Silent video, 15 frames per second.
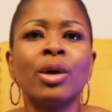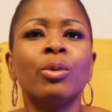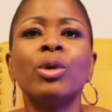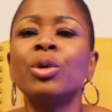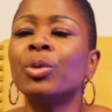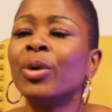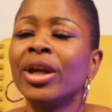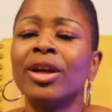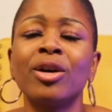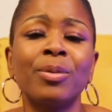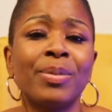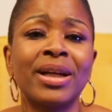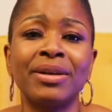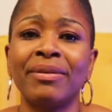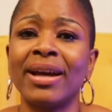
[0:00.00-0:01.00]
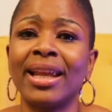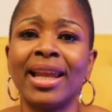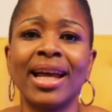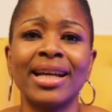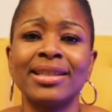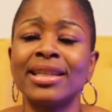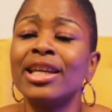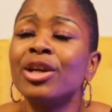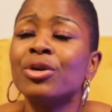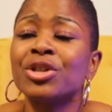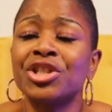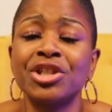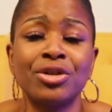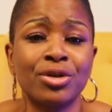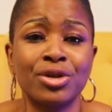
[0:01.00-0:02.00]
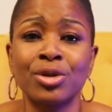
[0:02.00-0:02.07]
will wake up and realize he or she does